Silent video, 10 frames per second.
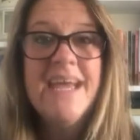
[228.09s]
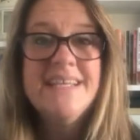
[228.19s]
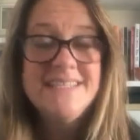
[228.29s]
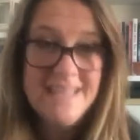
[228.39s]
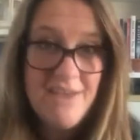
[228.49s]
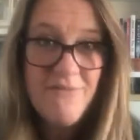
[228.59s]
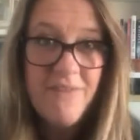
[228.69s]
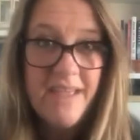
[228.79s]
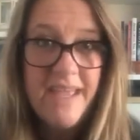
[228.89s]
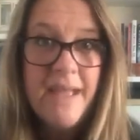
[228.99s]

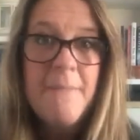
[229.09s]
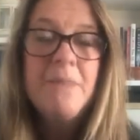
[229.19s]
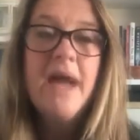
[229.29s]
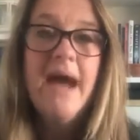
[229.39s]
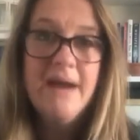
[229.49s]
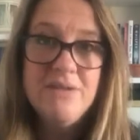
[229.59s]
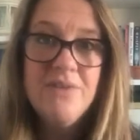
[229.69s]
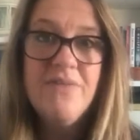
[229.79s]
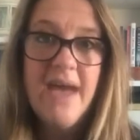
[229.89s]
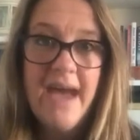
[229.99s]
safely out
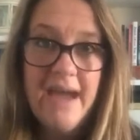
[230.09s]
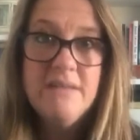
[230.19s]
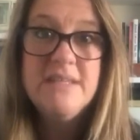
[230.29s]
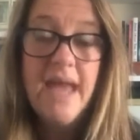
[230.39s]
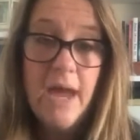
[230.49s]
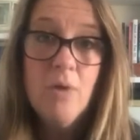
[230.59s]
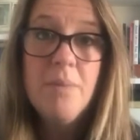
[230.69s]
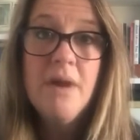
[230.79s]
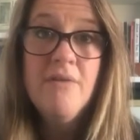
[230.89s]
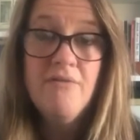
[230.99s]
of the house to help
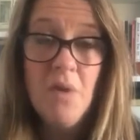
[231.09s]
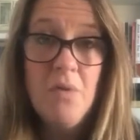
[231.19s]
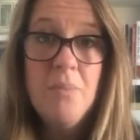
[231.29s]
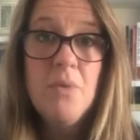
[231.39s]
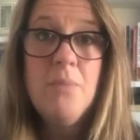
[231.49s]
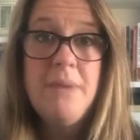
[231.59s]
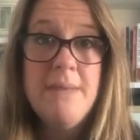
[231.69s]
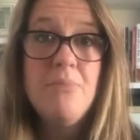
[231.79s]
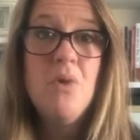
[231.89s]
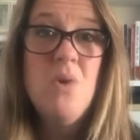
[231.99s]
vulnerable
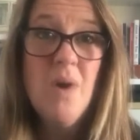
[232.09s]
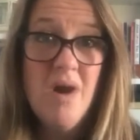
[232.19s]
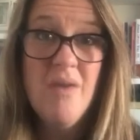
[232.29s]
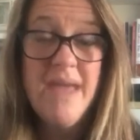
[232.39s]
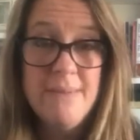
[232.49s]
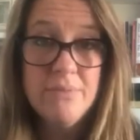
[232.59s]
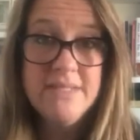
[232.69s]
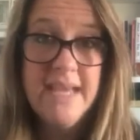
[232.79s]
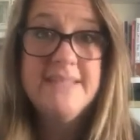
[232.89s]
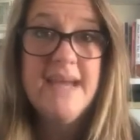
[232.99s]
people who aren't able
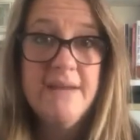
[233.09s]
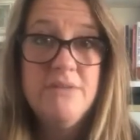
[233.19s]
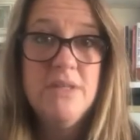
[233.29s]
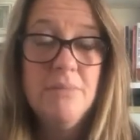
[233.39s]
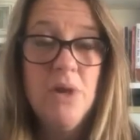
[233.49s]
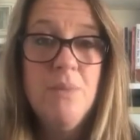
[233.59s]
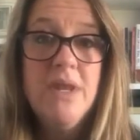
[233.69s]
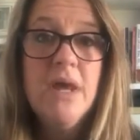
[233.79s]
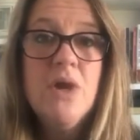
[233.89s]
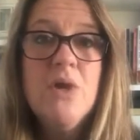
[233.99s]
to get out at the moment.